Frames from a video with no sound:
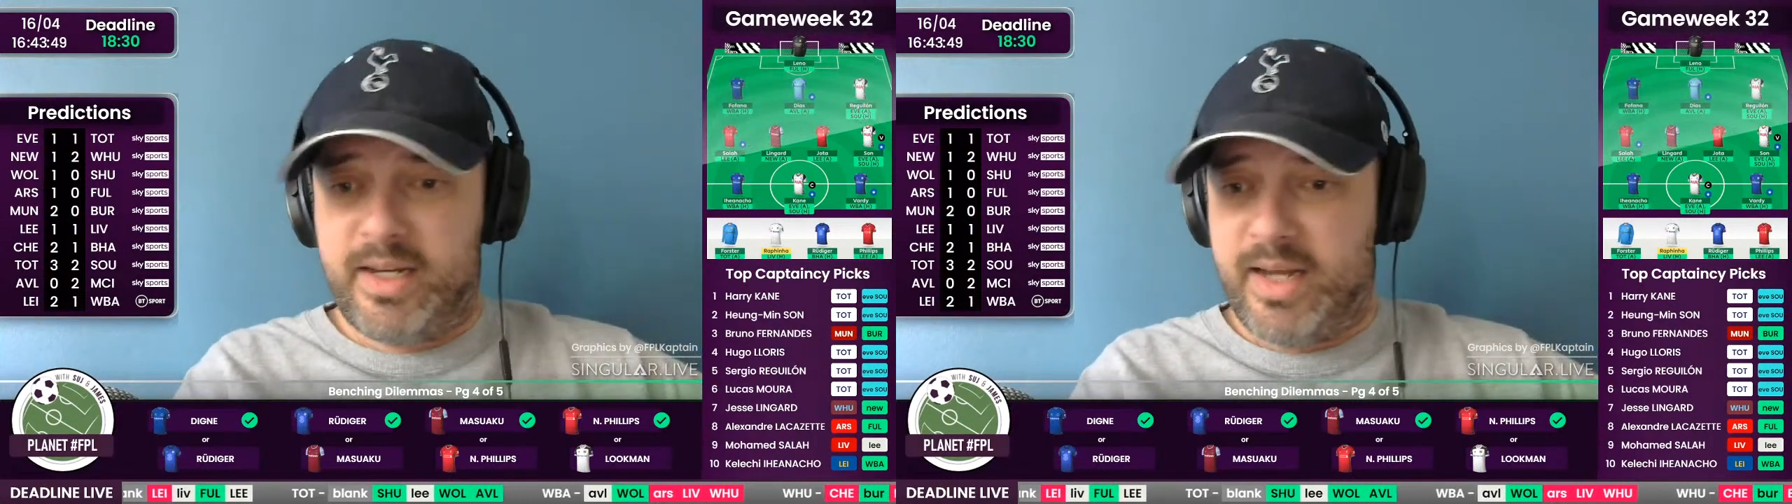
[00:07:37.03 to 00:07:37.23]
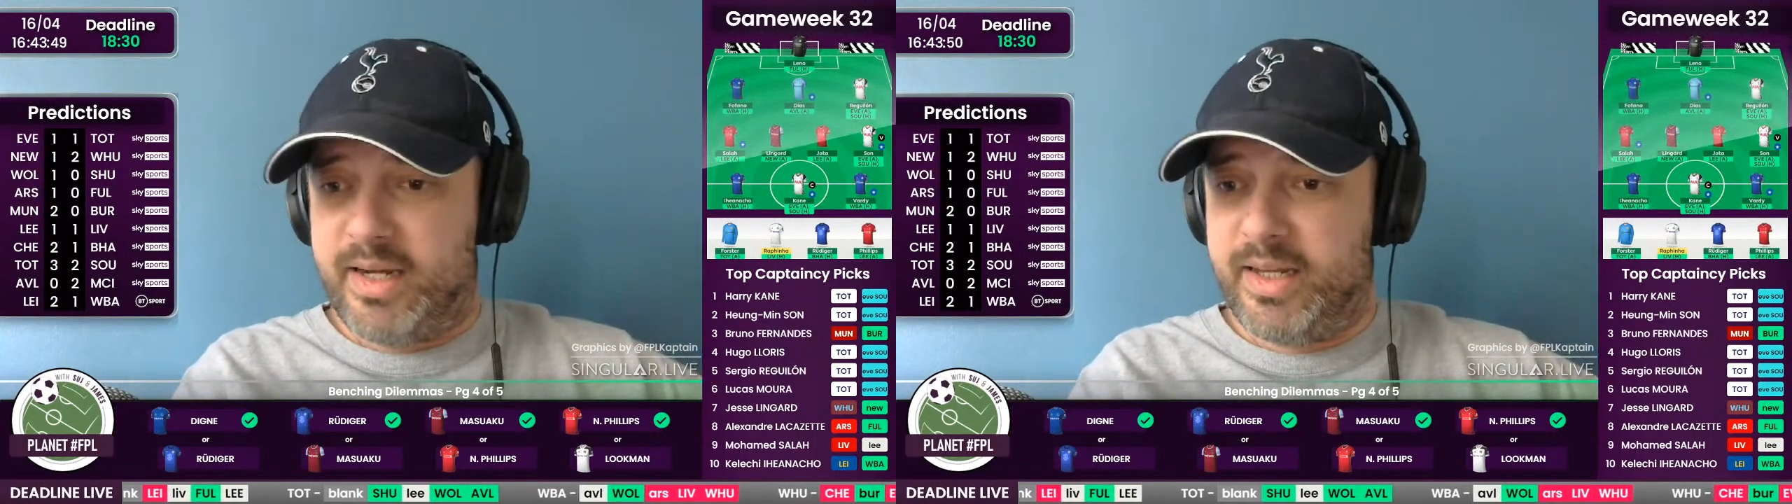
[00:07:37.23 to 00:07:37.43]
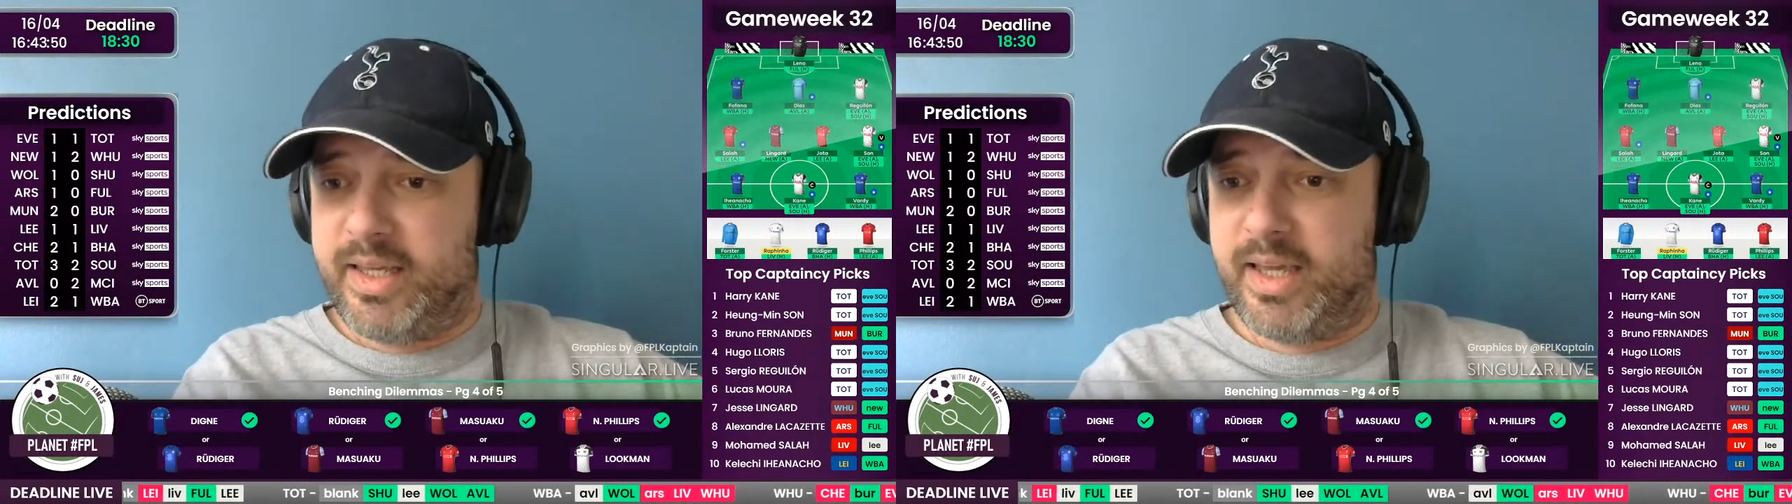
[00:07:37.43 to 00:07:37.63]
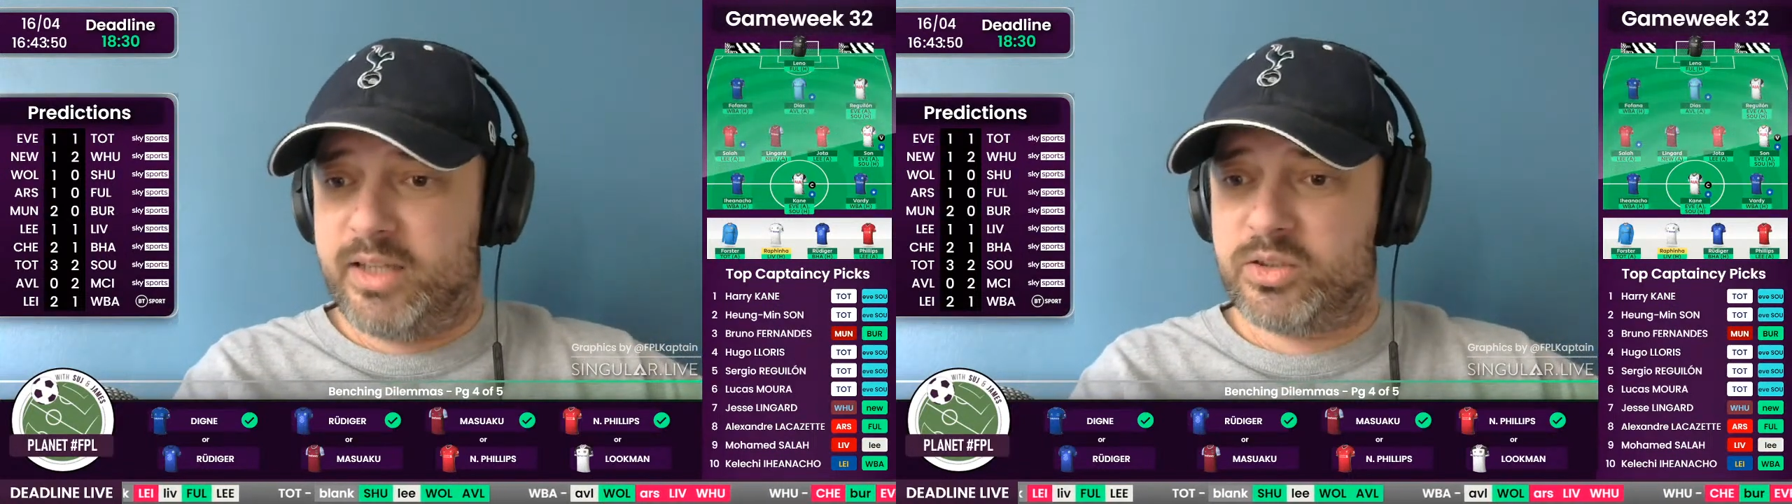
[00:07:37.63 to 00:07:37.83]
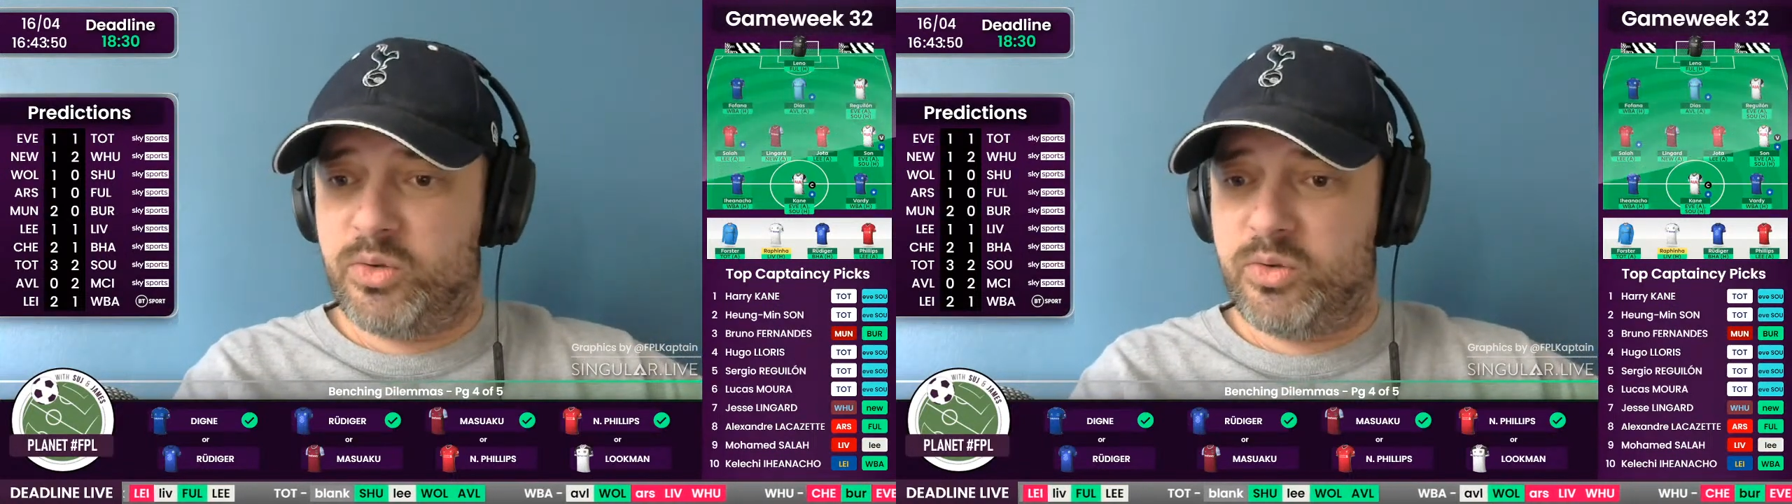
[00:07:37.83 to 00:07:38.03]
Ledley
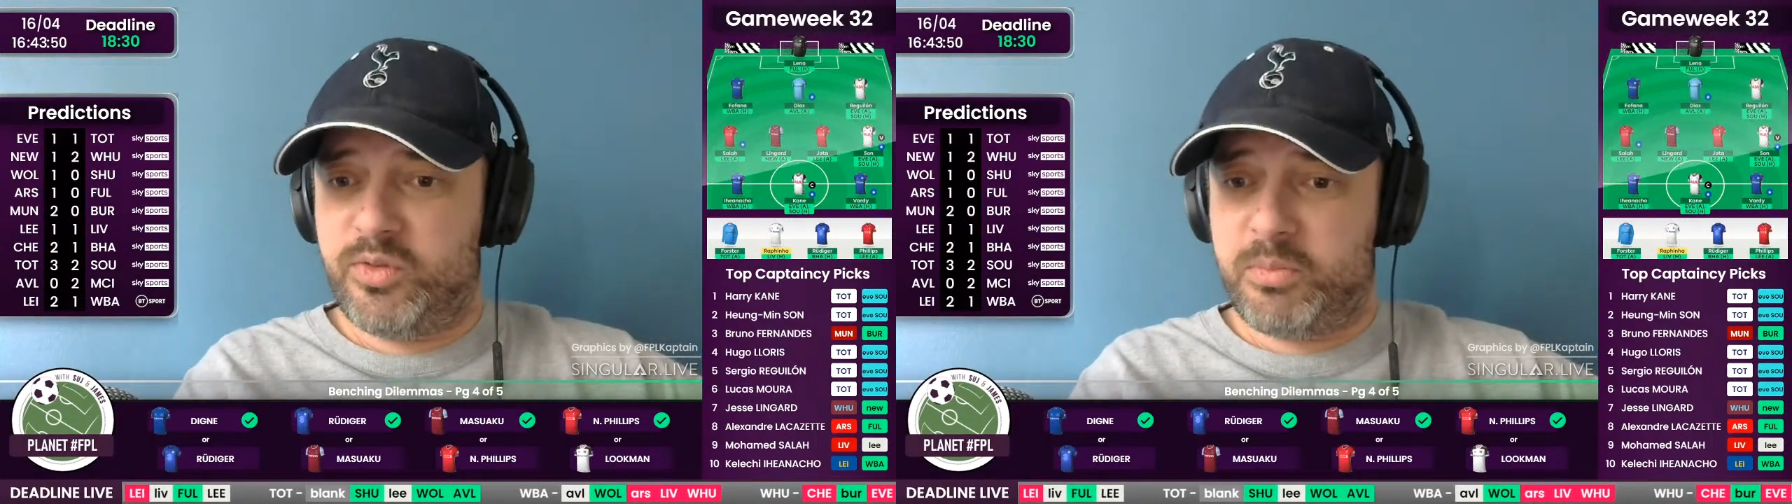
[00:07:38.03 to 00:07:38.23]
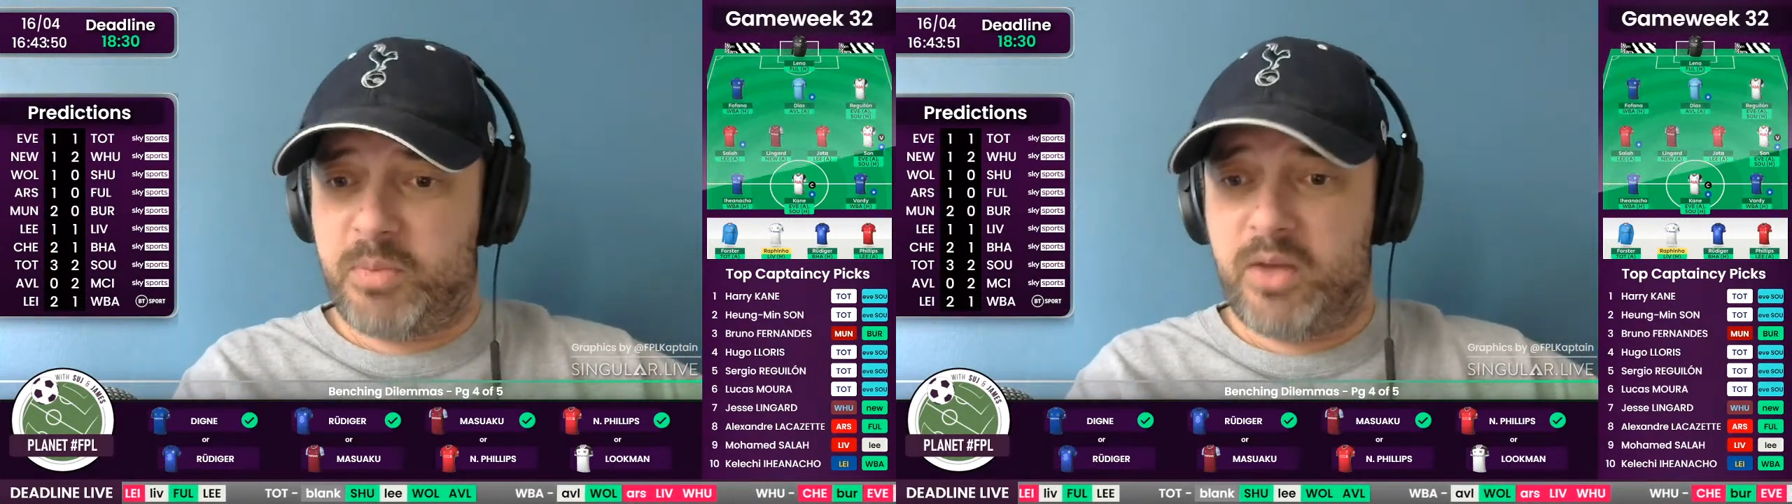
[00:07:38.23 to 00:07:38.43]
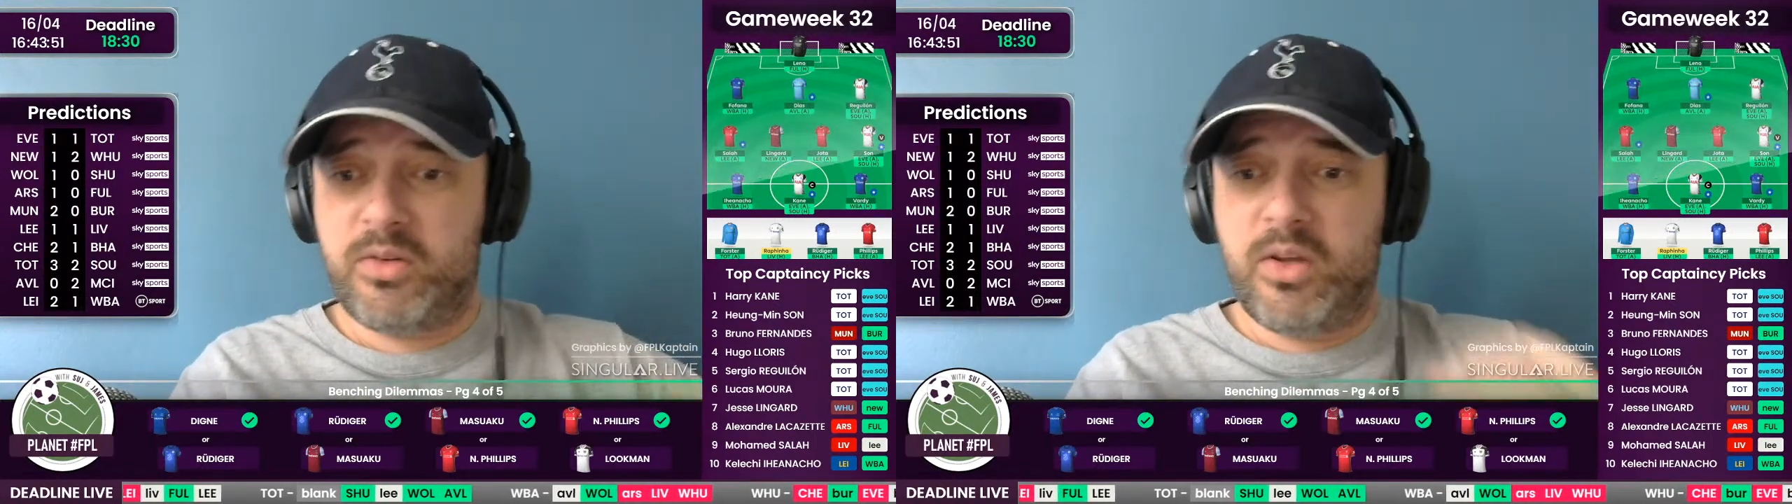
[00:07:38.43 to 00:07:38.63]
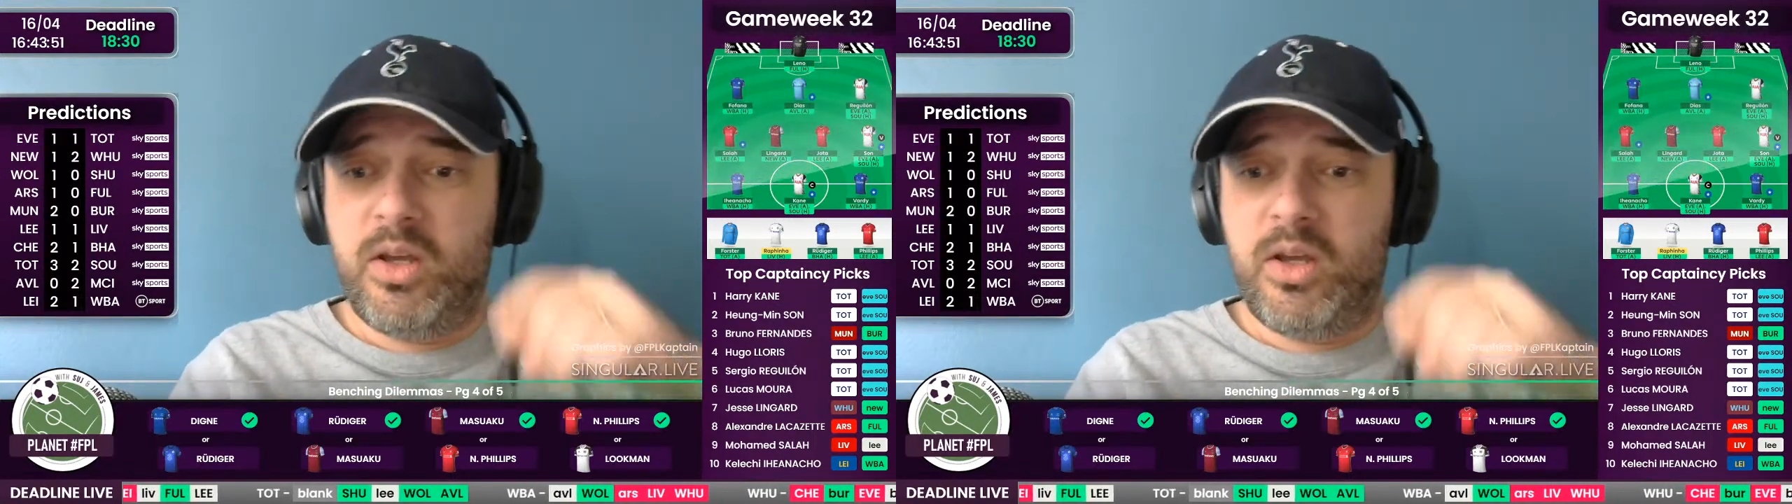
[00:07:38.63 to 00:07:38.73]
King scored for Spurs.